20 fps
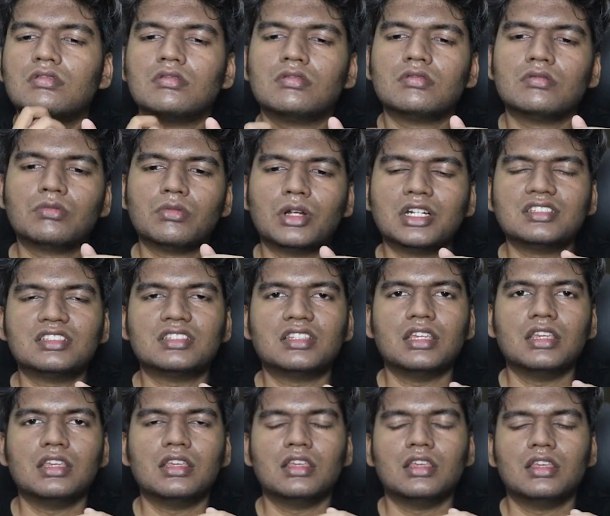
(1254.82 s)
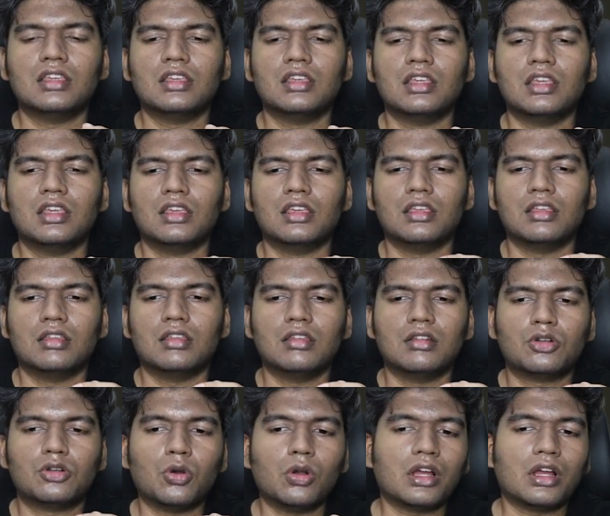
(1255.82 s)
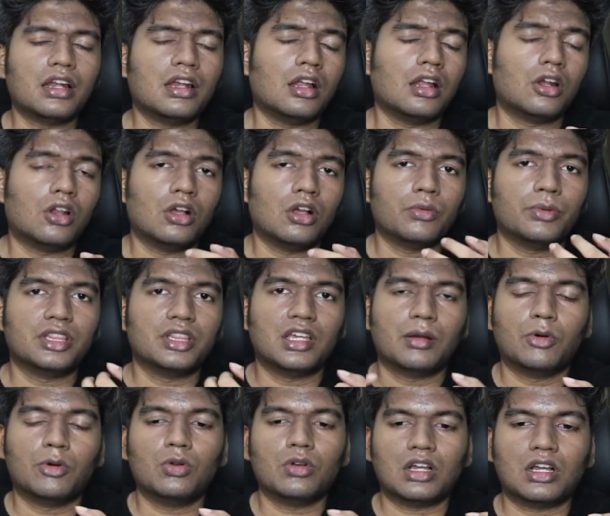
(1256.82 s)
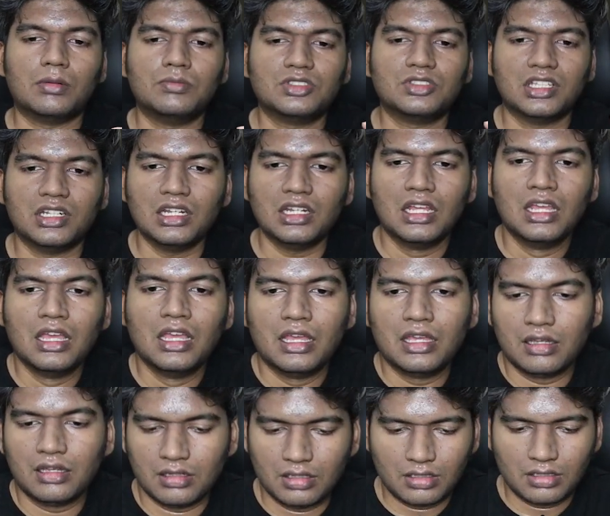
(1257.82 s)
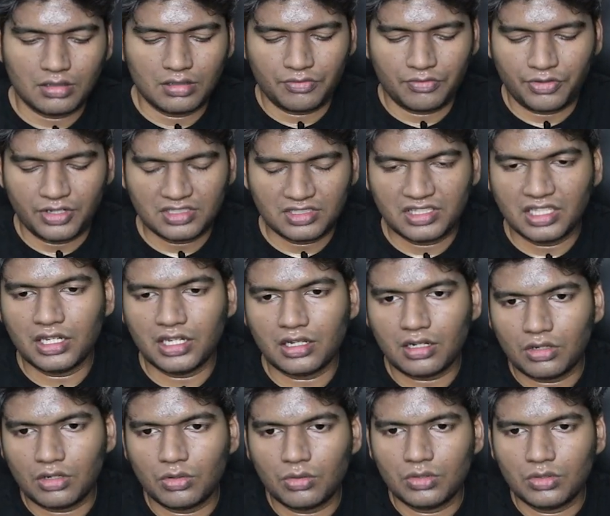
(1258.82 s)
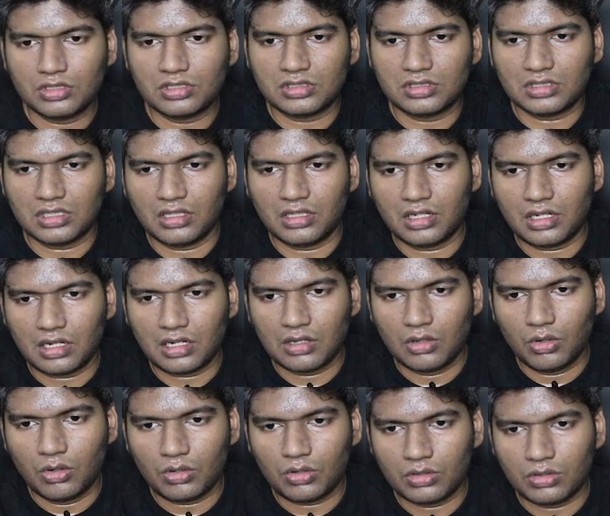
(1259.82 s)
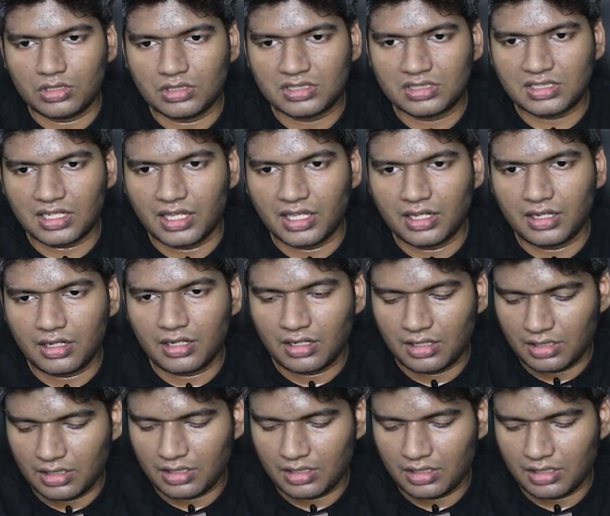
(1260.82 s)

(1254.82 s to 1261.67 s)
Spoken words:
once the token along with the amount comes in, the first thing it will do is it will go to this line.